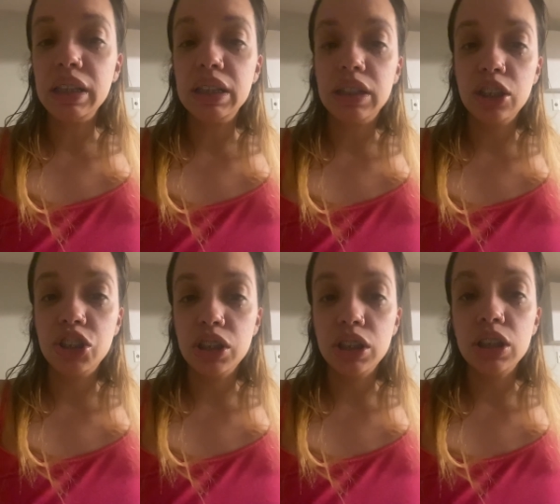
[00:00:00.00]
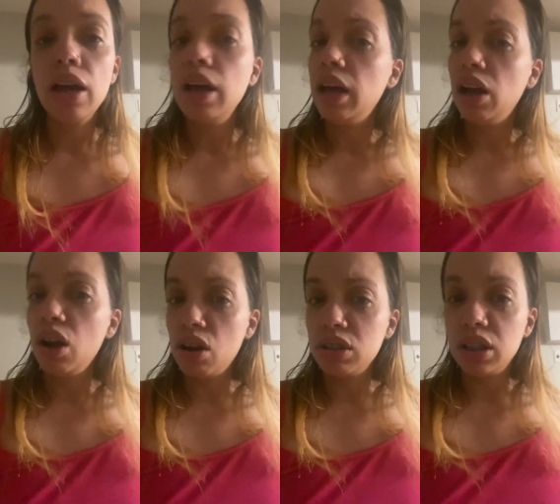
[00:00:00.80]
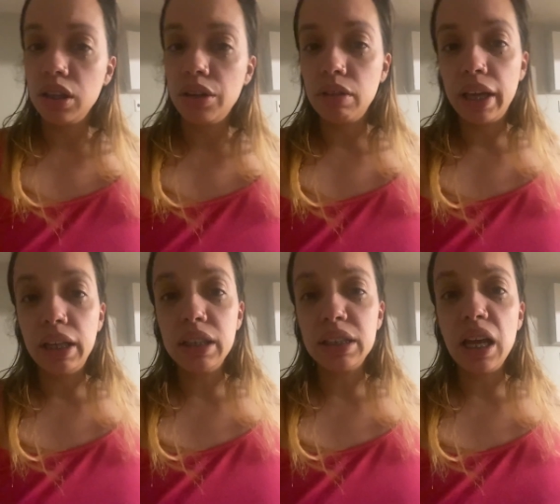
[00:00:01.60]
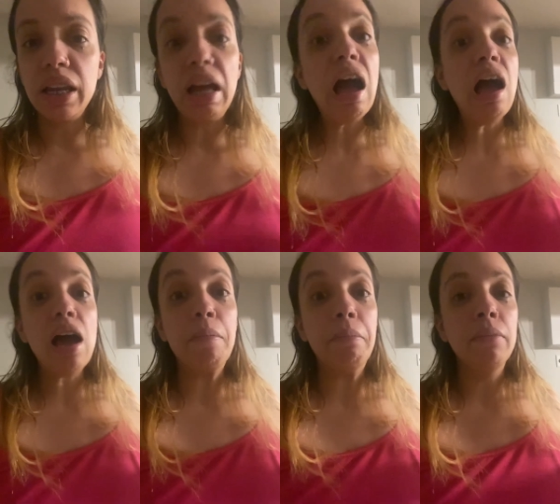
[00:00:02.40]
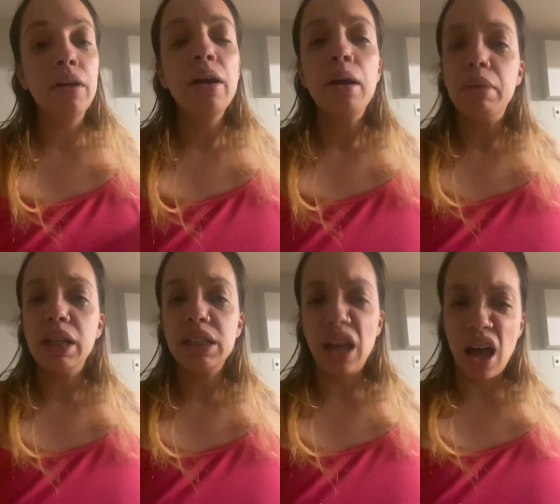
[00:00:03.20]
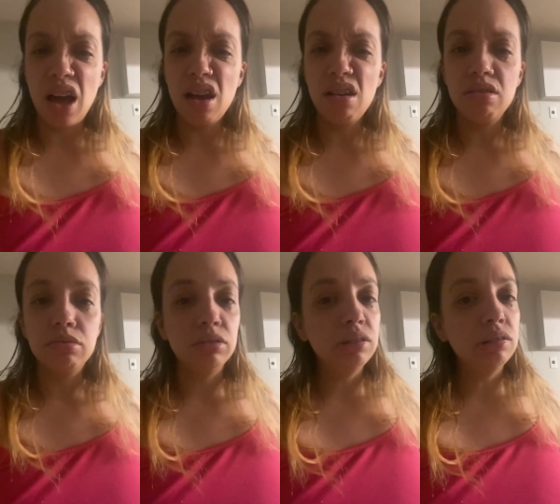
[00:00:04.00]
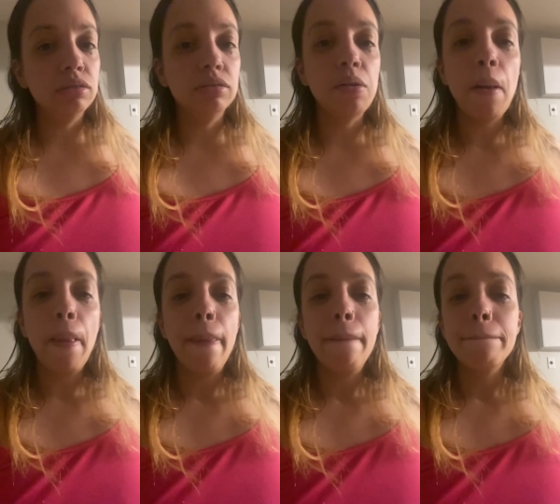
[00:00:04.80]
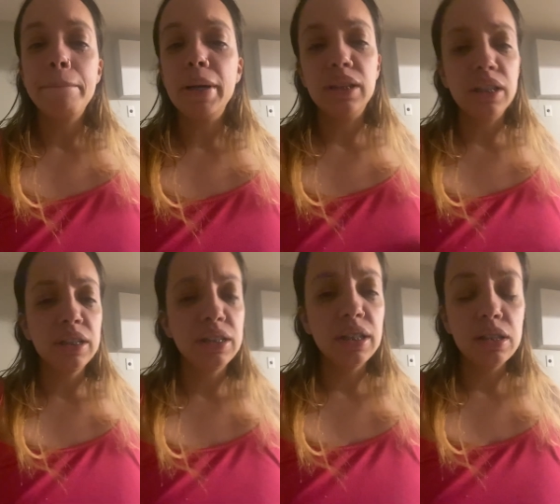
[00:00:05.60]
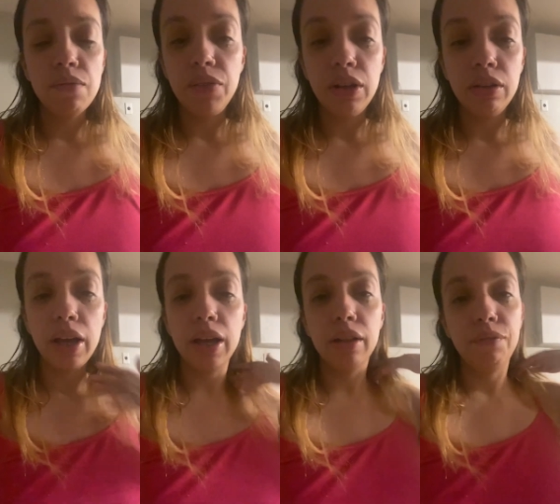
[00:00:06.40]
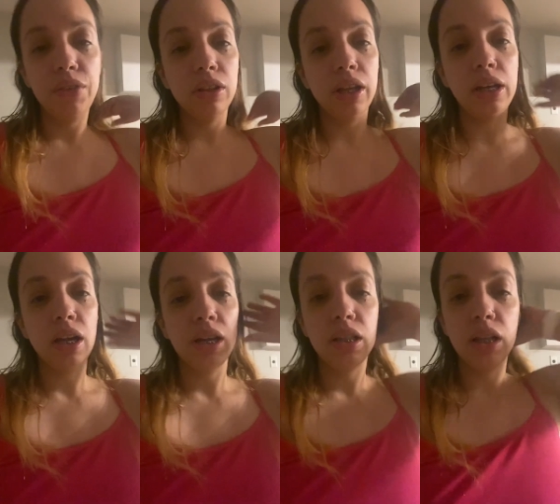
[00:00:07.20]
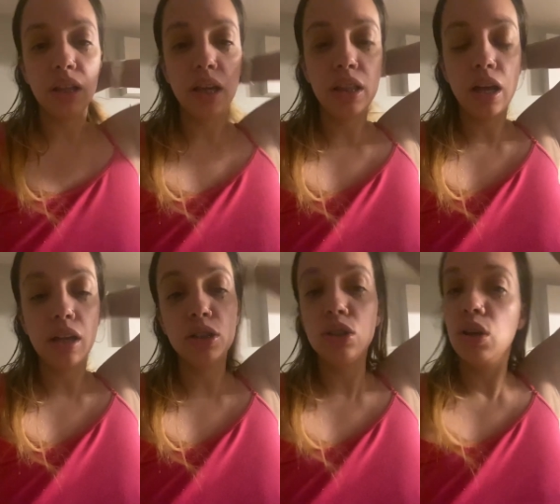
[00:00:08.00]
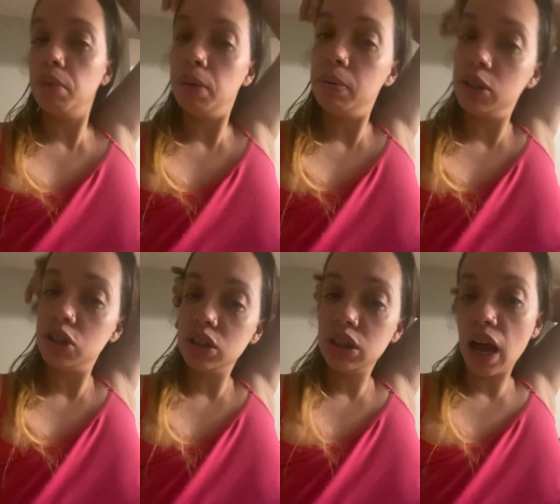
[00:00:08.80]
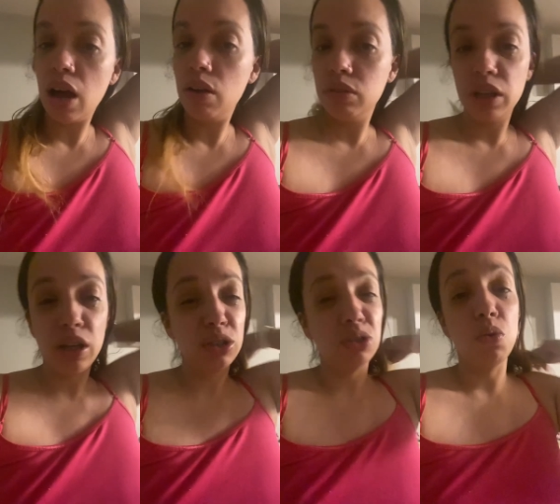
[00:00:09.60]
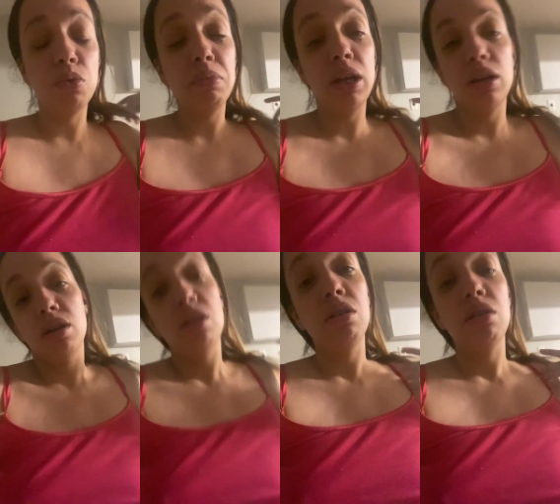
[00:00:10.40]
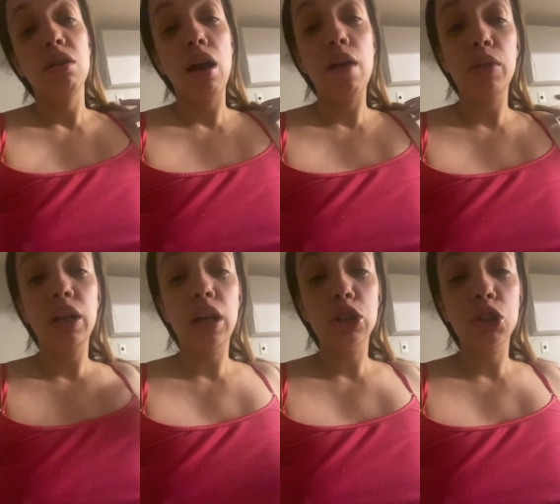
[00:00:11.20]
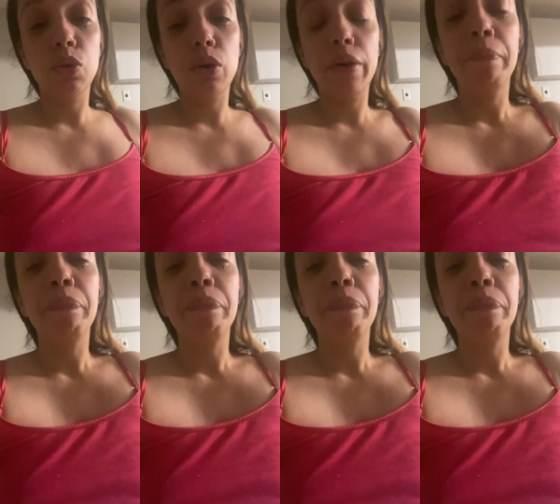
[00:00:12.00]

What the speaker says: stitches, it hurts a little. Like, it's not like, ah, but it's like, ow, ooh. But this doesn't feel like anything like that. So maybe it's just how they sold me. I'm really not sure.